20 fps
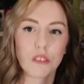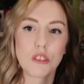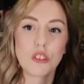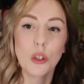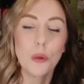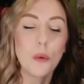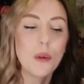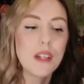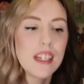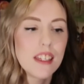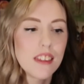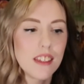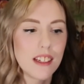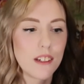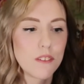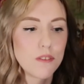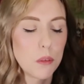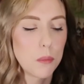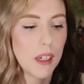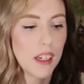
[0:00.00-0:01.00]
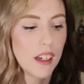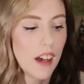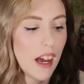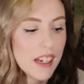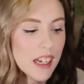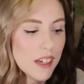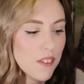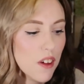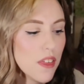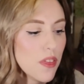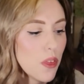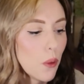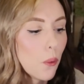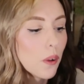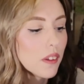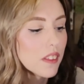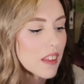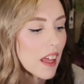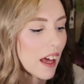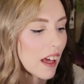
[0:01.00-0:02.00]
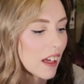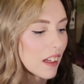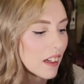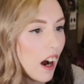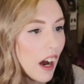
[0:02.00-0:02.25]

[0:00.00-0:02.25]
do anything for me. I never thought that.